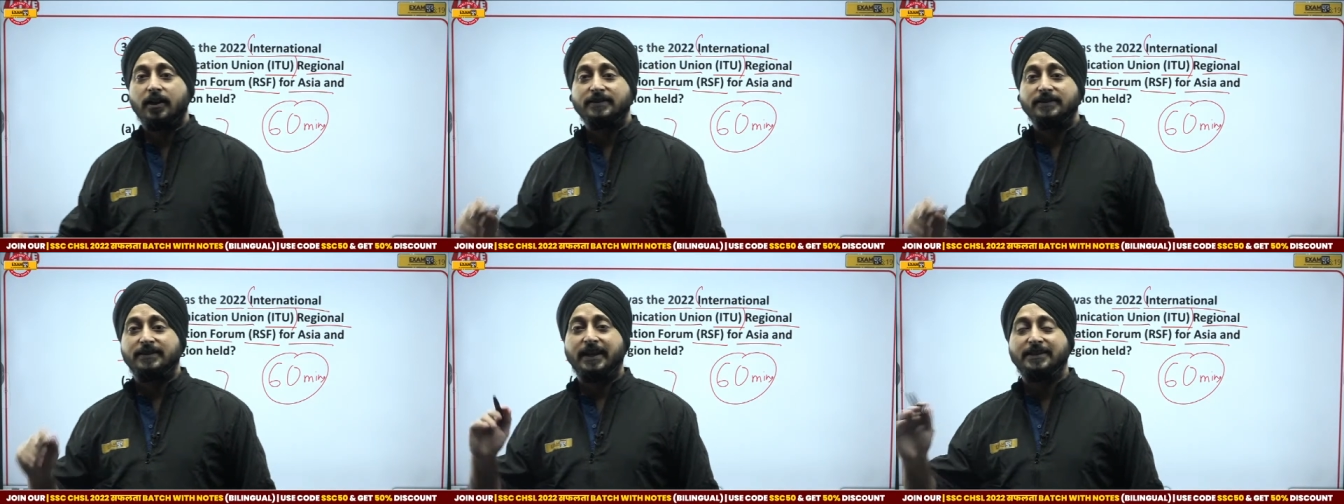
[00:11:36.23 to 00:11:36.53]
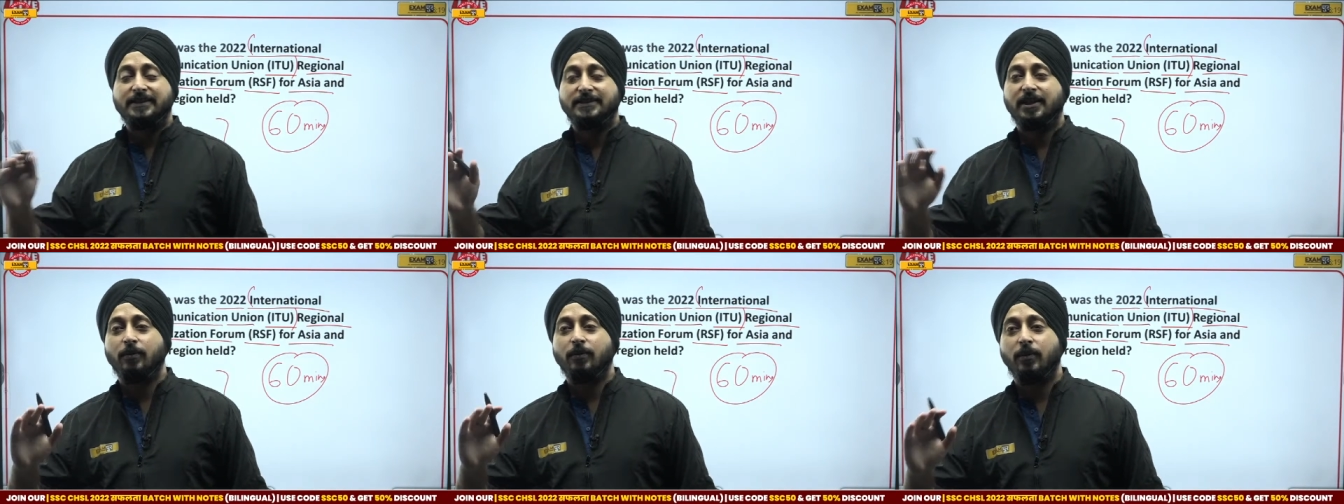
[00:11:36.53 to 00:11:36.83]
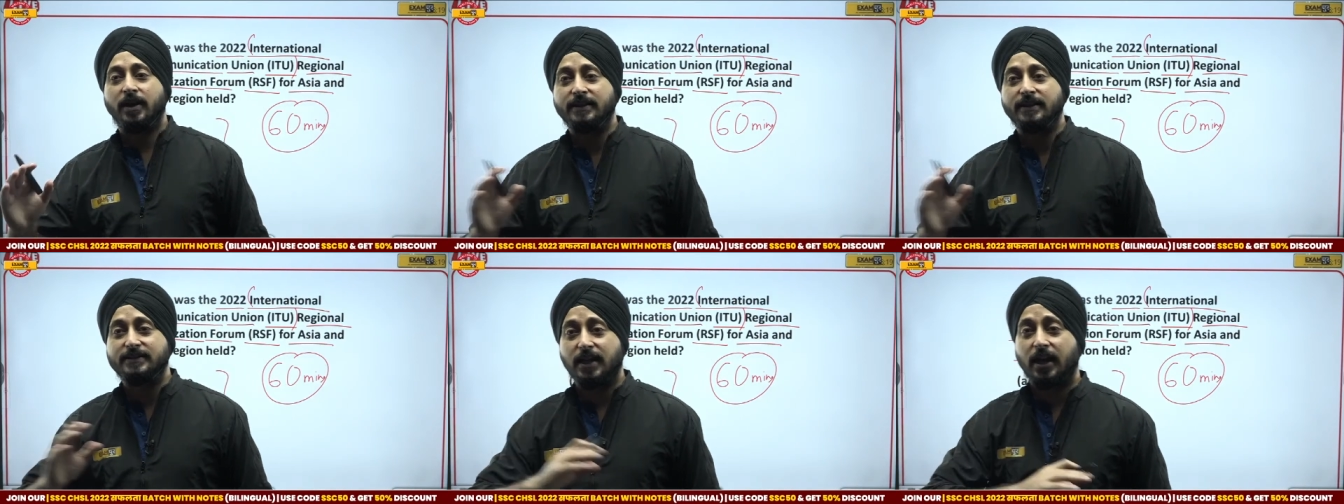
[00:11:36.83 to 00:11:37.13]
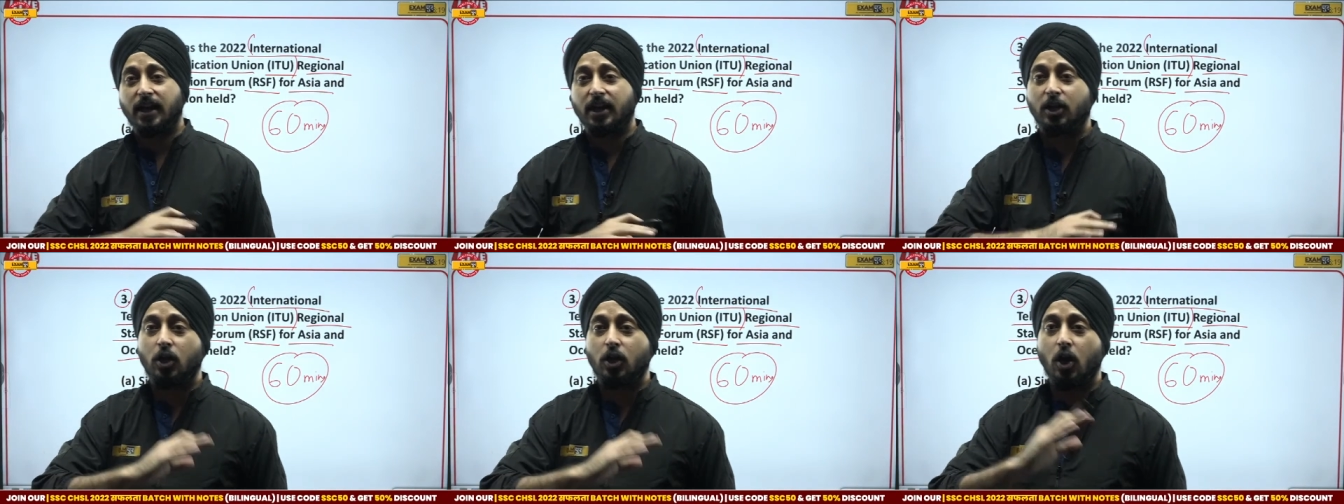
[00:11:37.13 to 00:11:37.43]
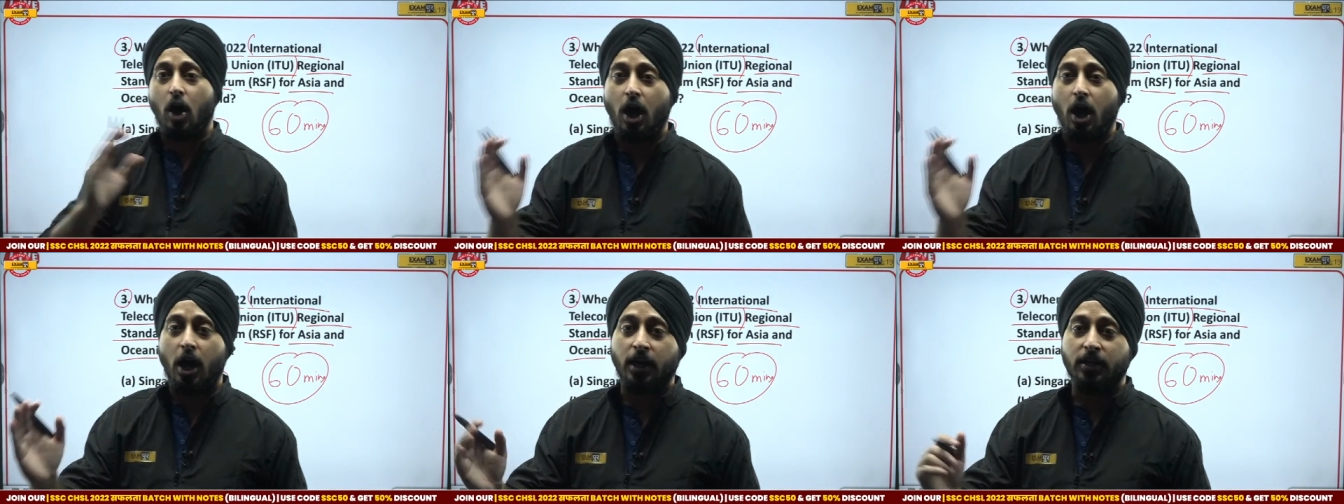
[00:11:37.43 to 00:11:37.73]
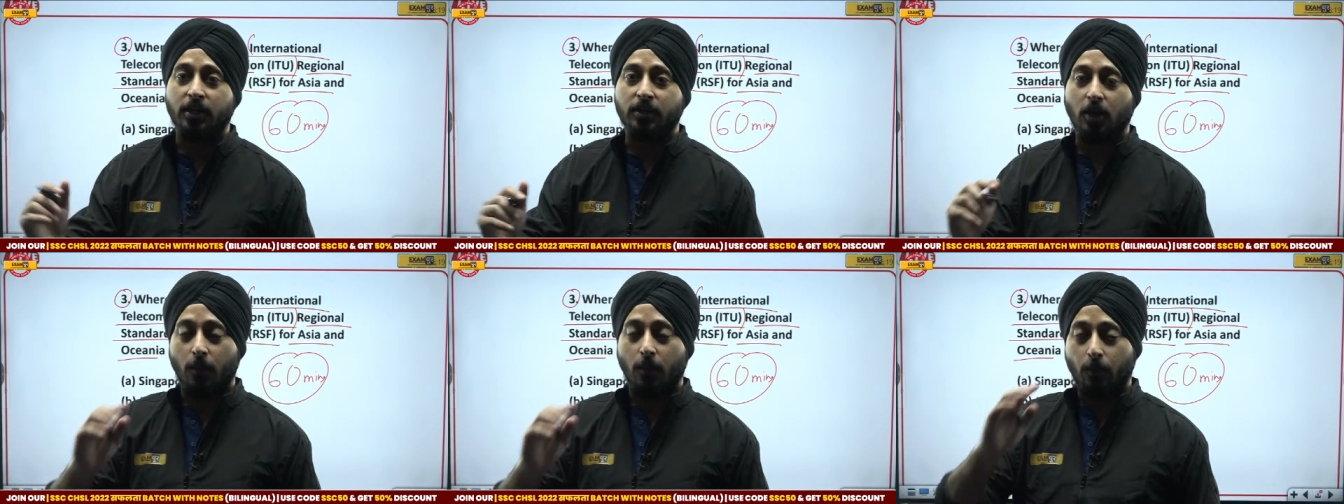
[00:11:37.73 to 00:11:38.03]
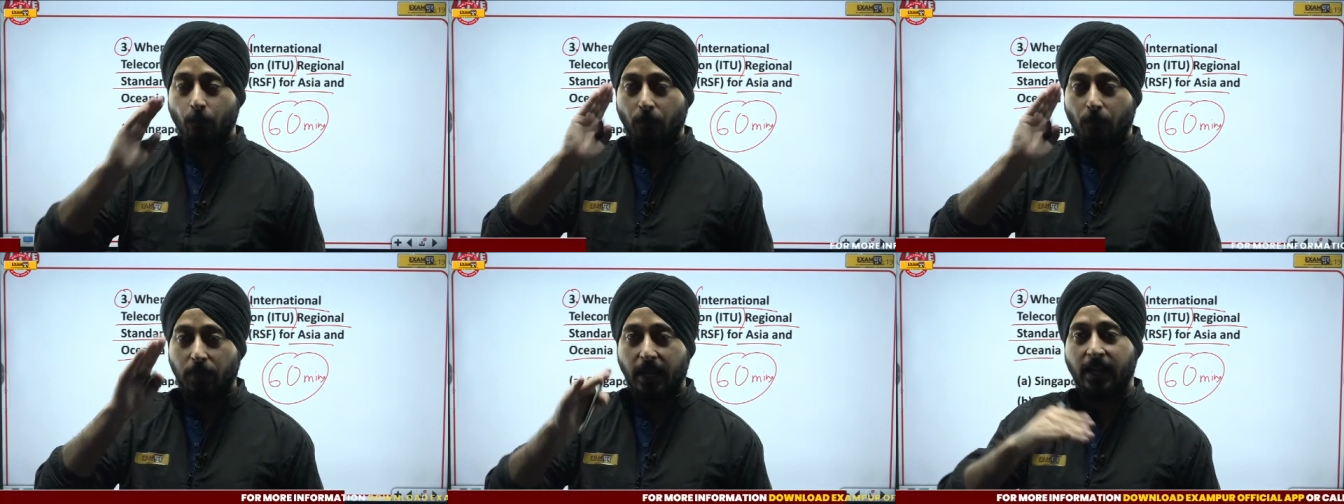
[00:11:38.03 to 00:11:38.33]
60 minutes are gone, your
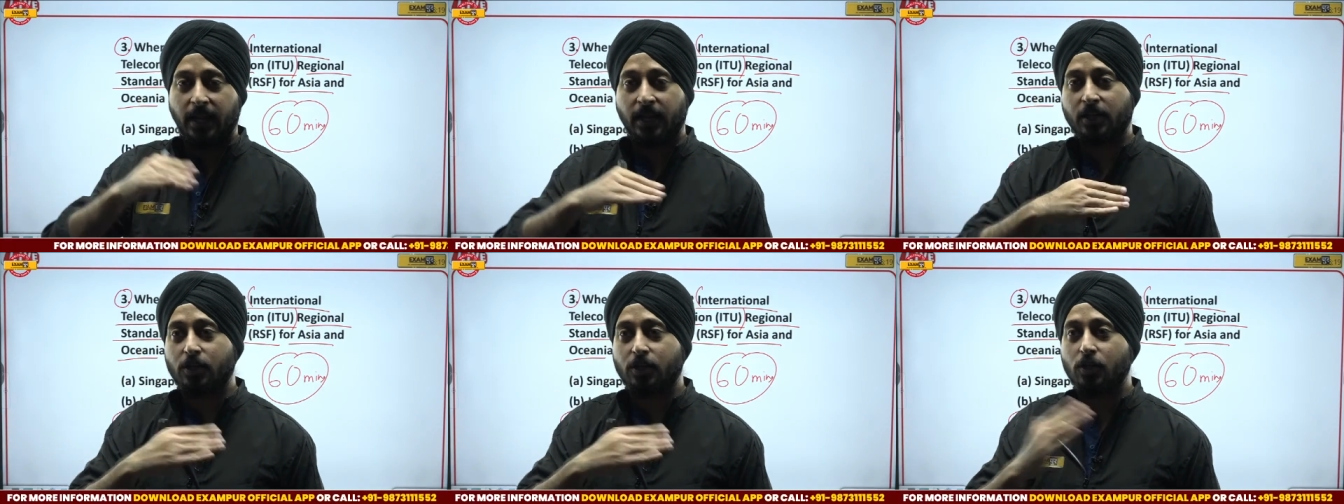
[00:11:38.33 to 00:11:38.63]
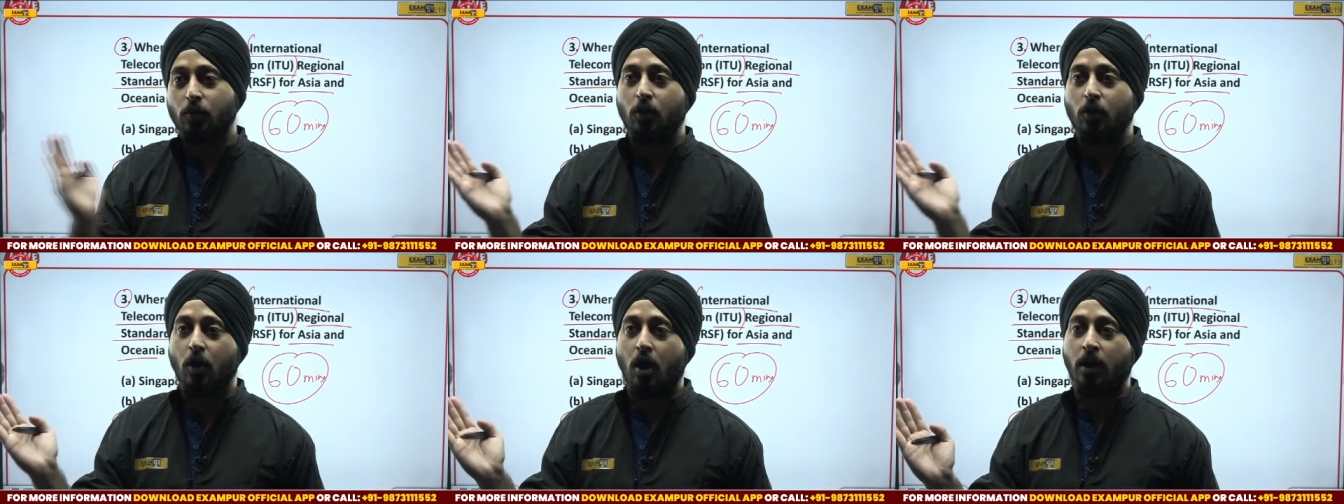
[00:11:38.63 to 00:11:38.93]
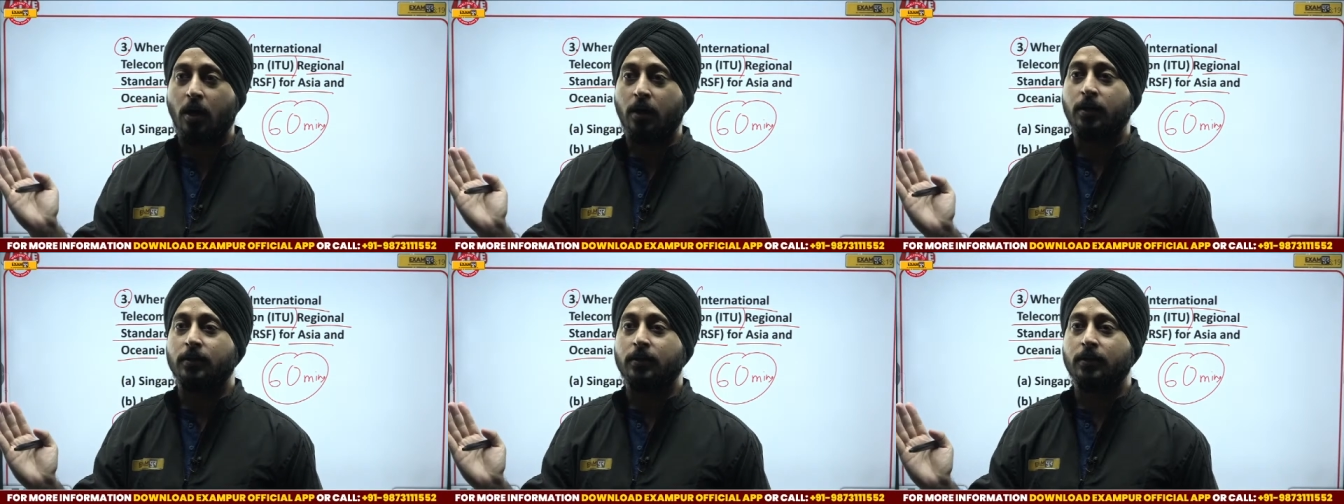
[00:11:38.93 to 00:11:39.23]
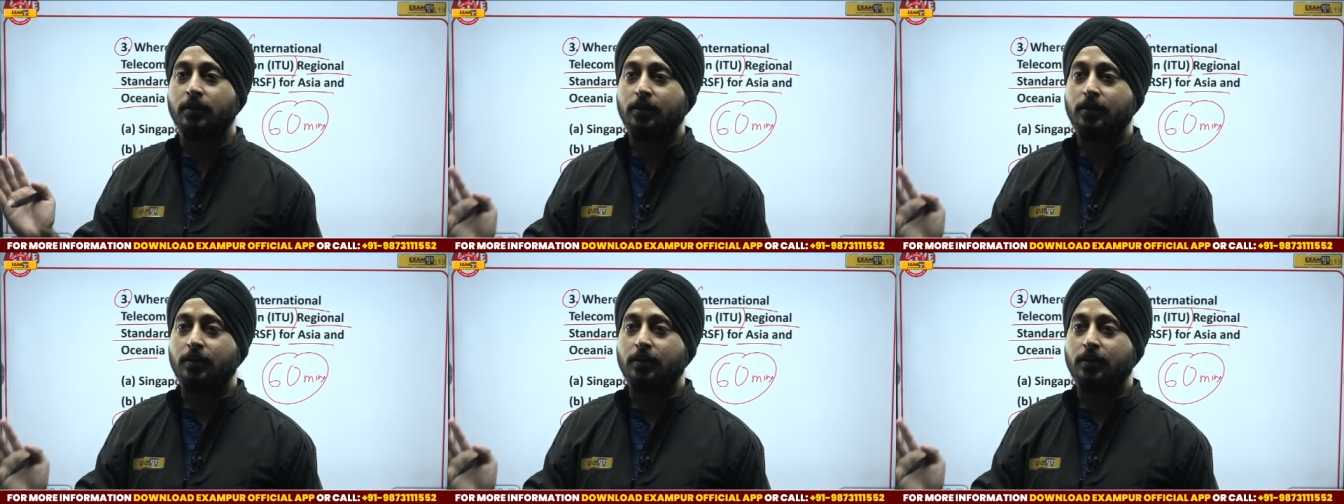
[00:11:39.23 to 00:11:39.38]
blink you gone.